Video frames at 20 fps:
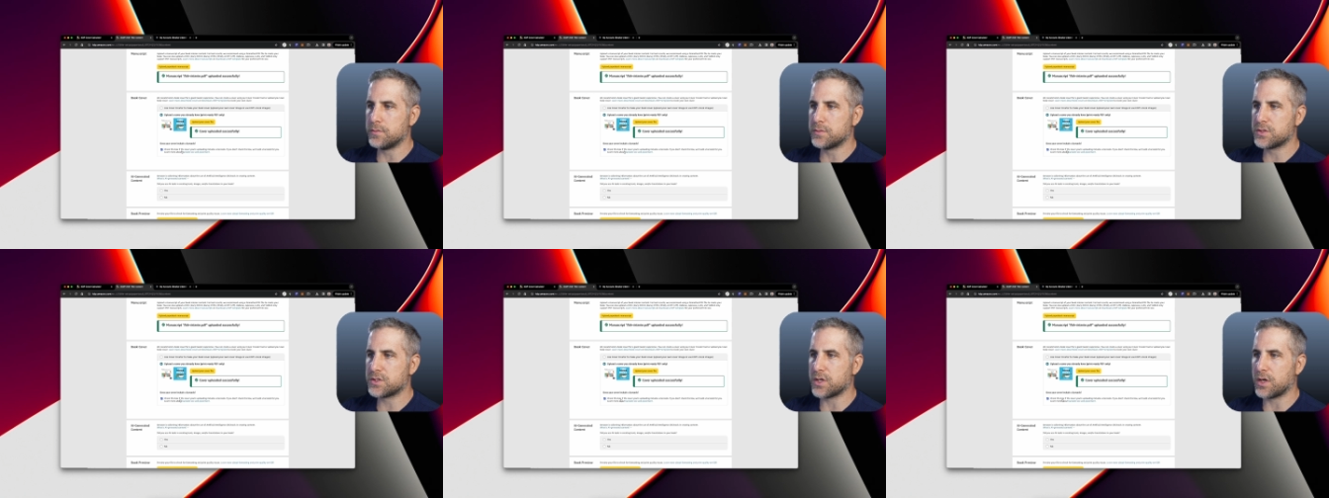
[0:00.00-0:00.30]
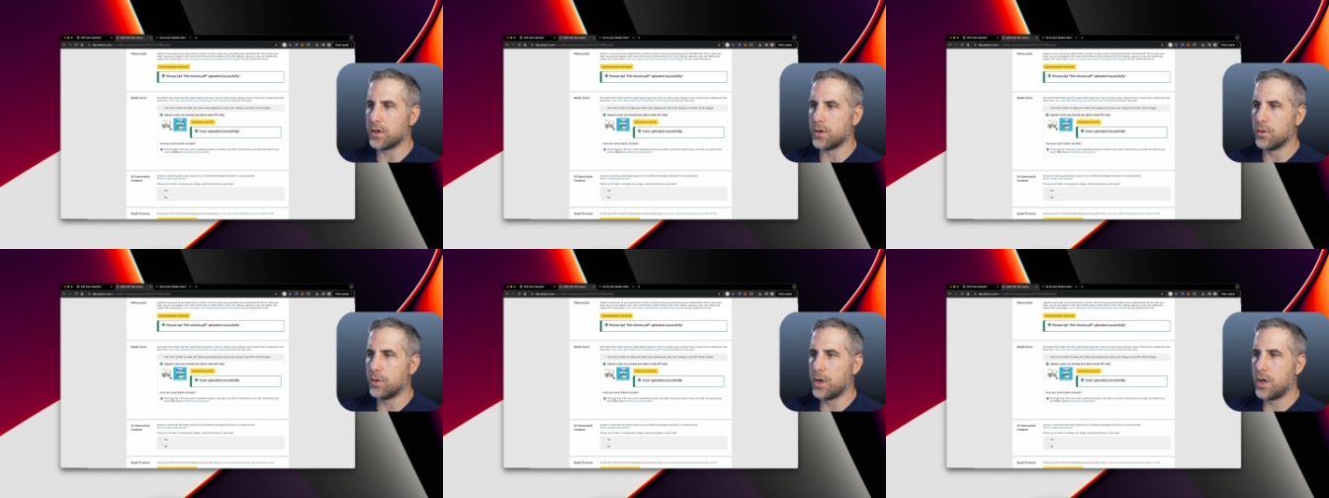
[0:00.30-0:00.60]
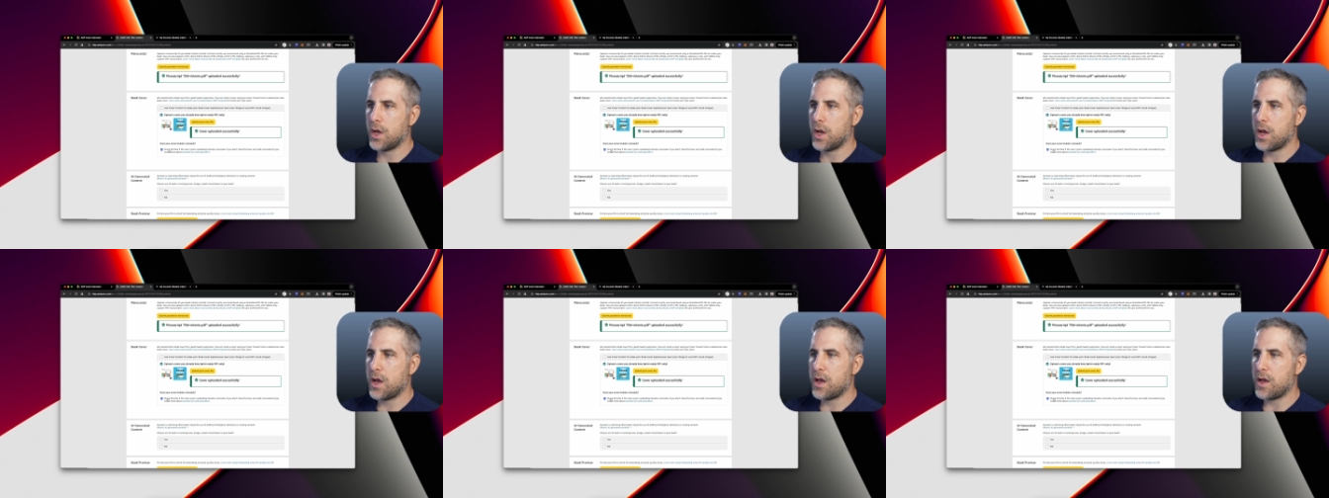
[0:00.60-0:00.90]
So
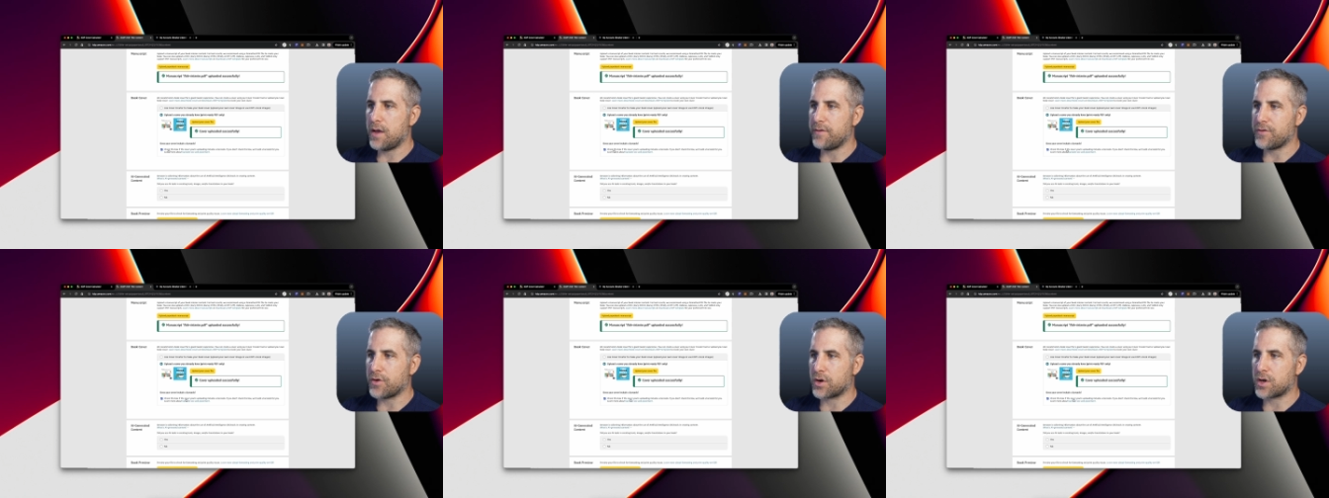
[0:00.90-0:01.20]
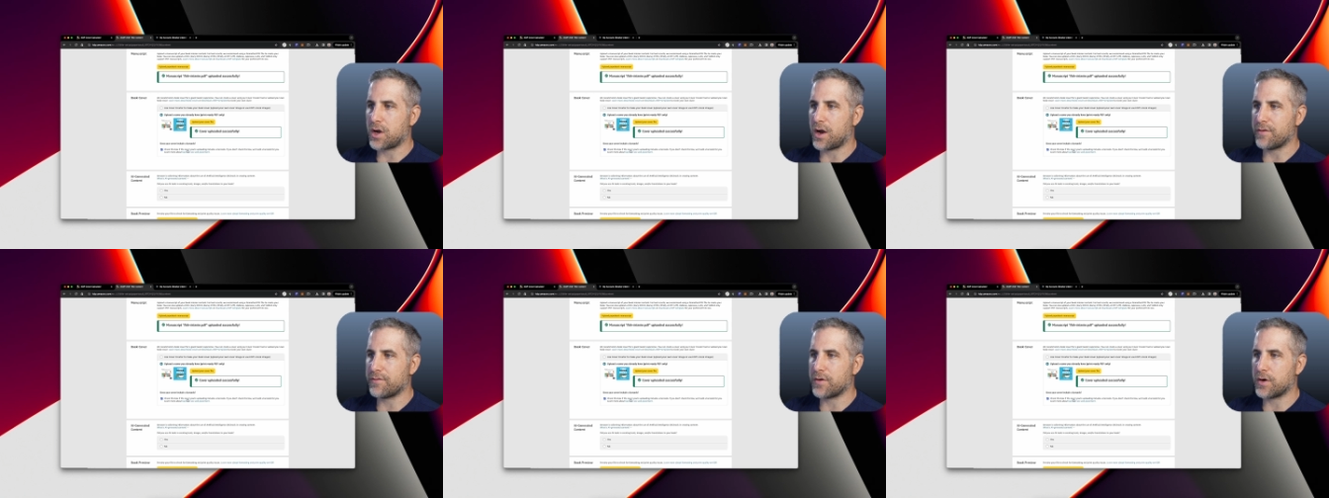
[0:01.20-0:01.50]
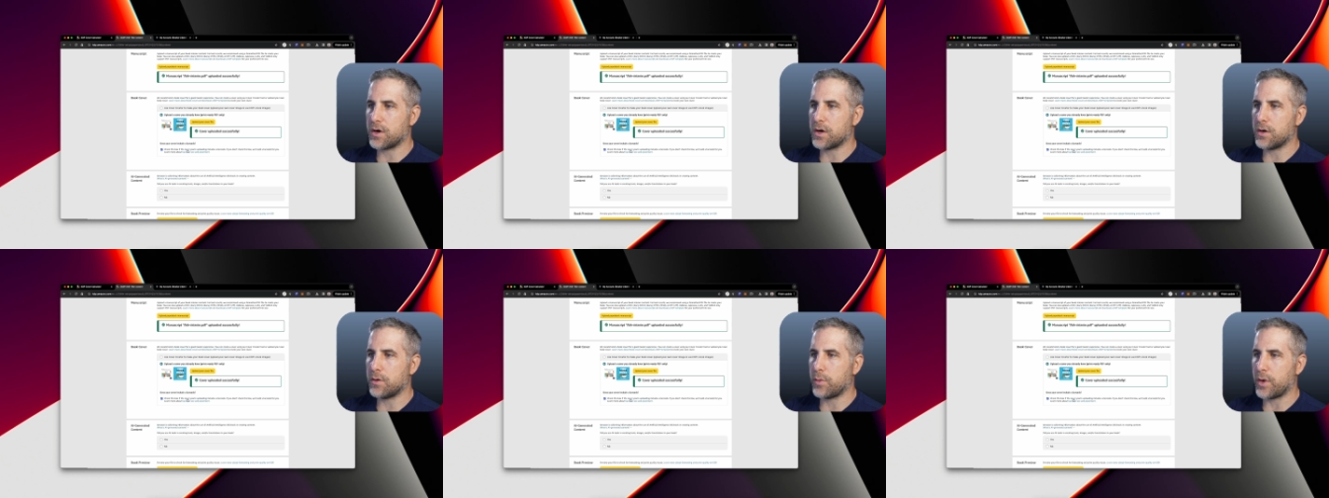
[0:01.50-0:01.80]
if your
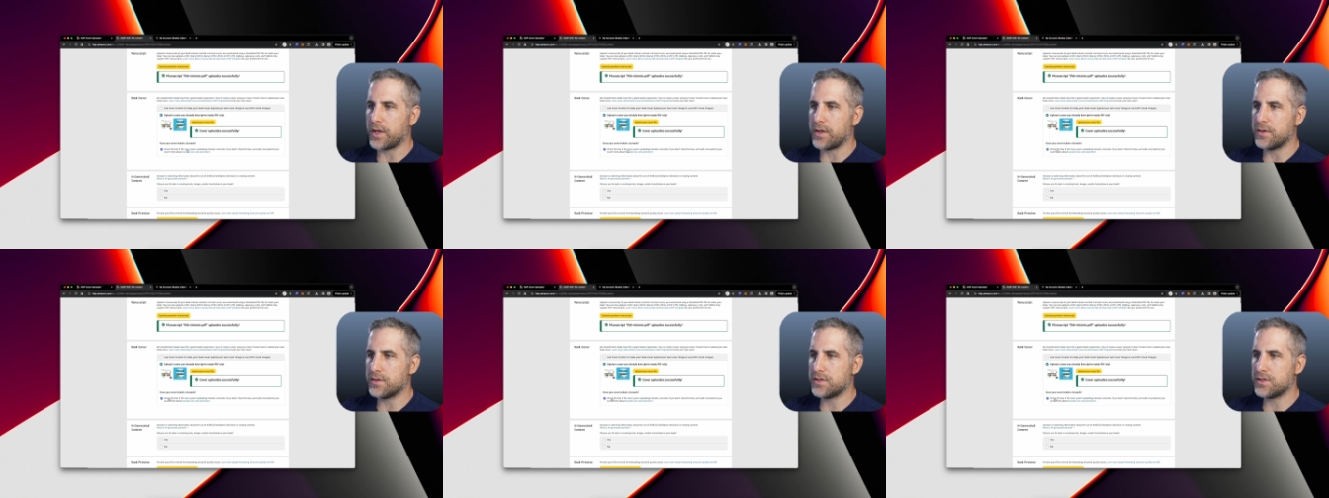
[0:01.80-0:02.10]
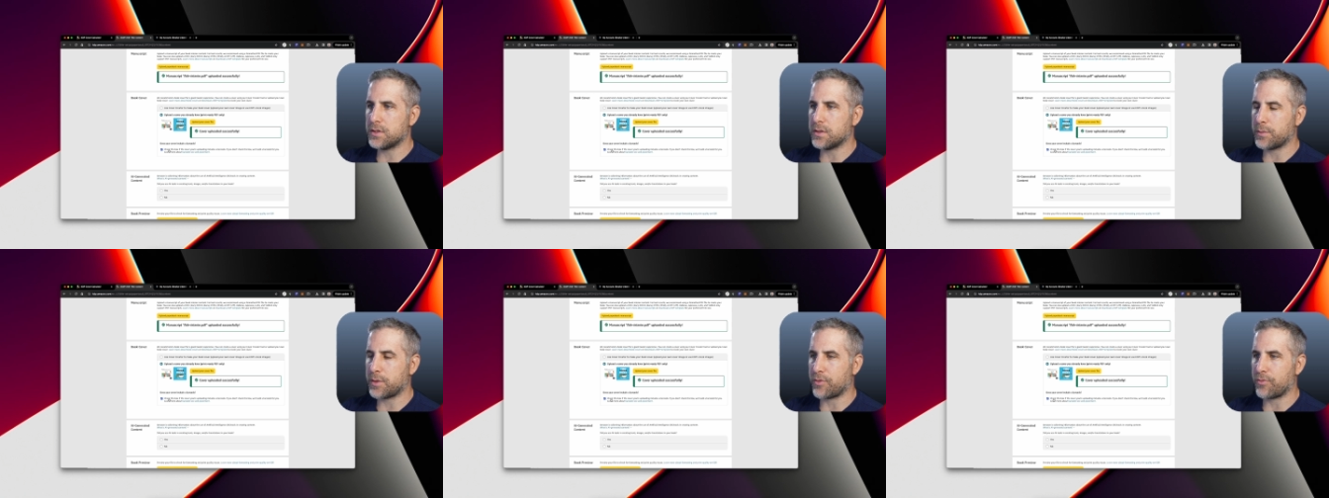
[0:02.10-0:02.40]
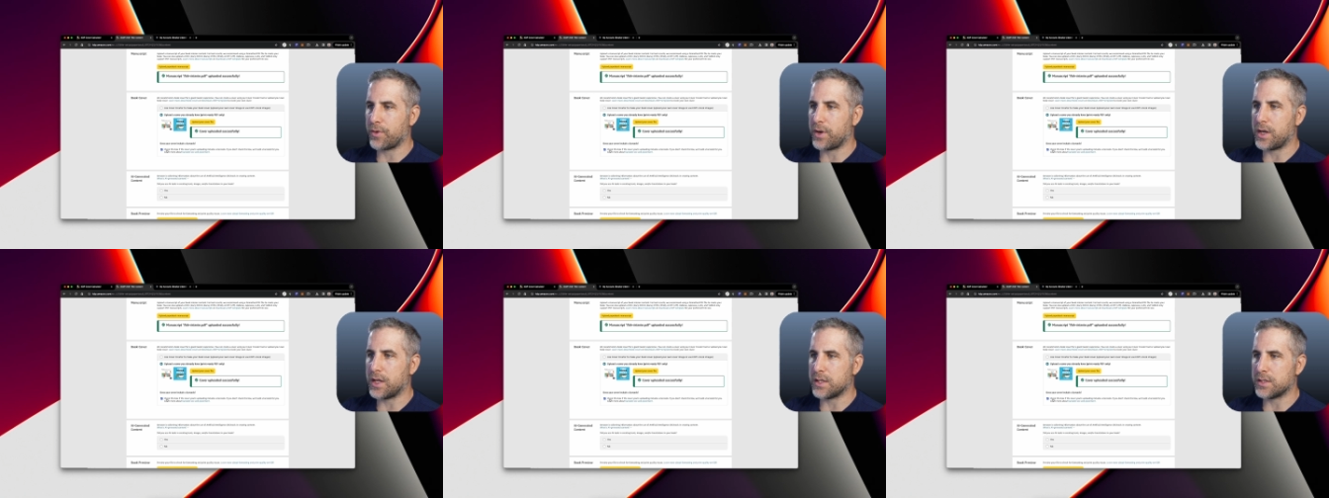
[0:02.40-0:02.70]
cover wait, let me
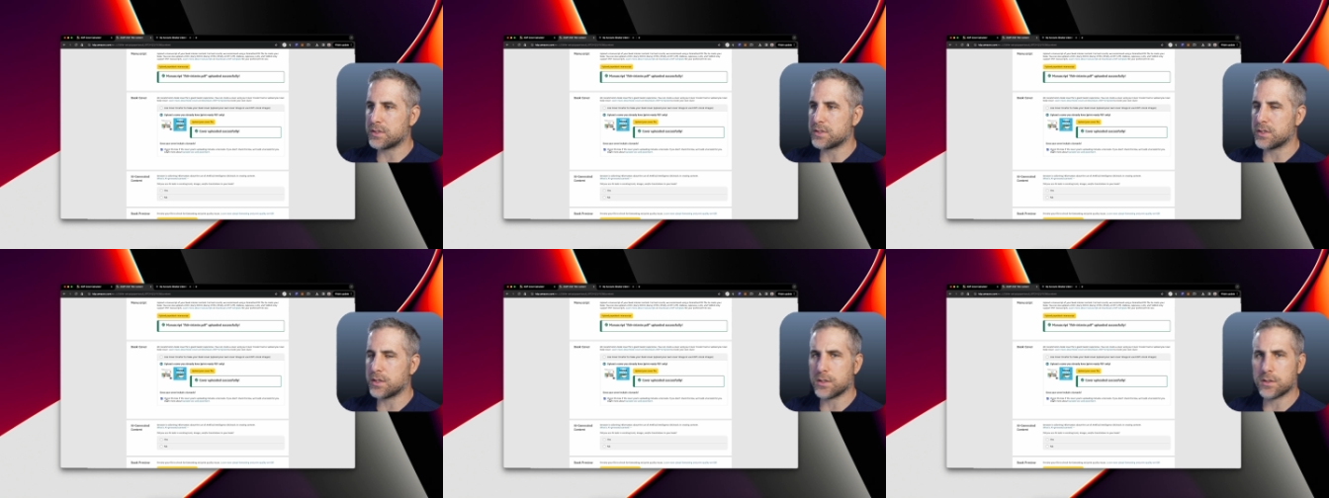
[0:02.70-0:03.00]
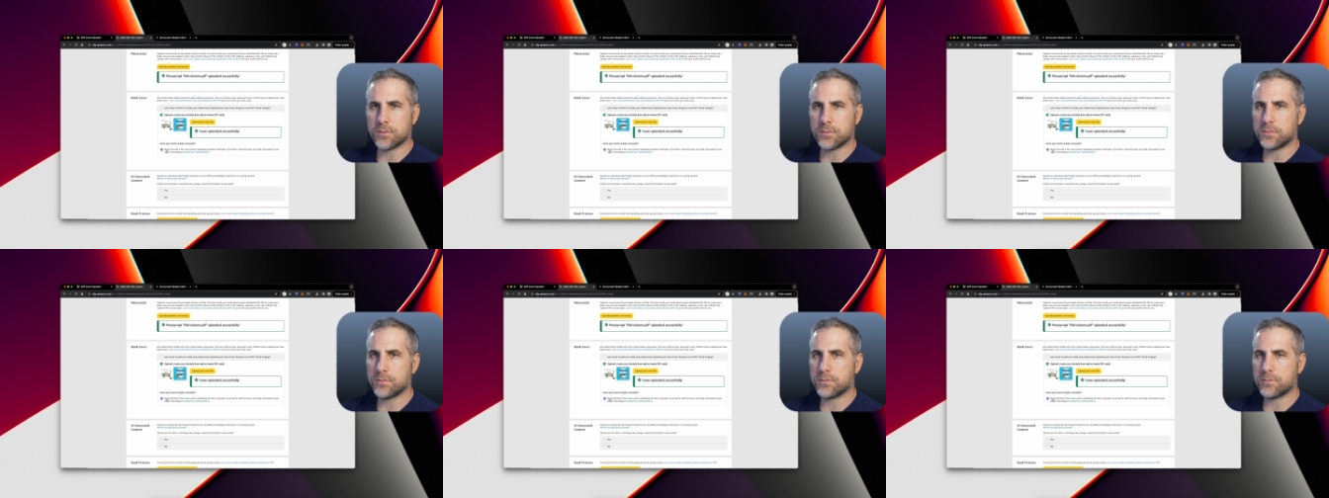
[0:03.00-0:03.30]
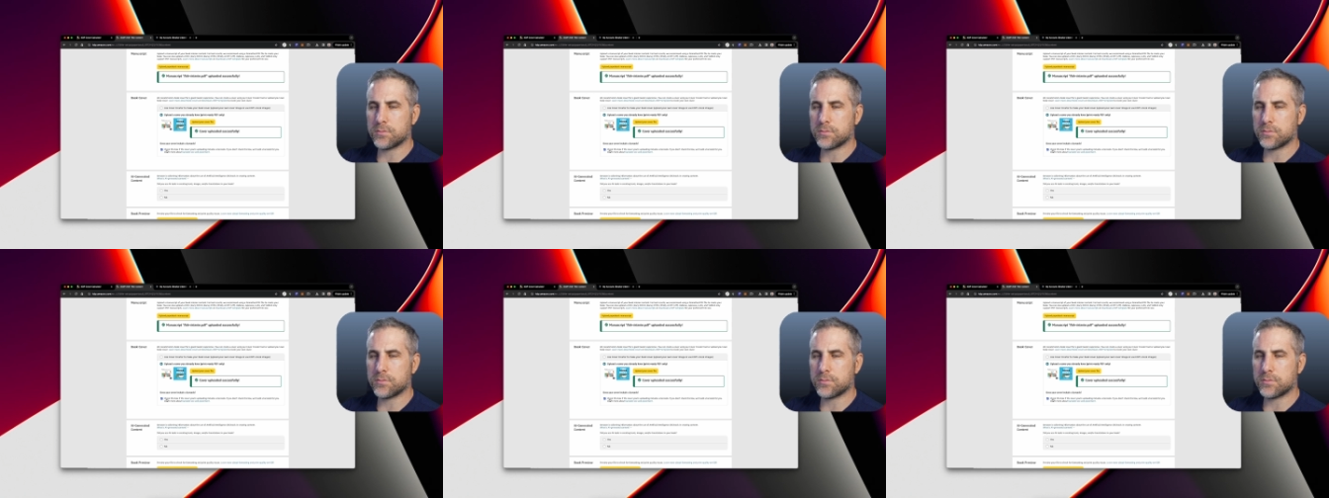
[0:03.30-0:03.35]
read it. So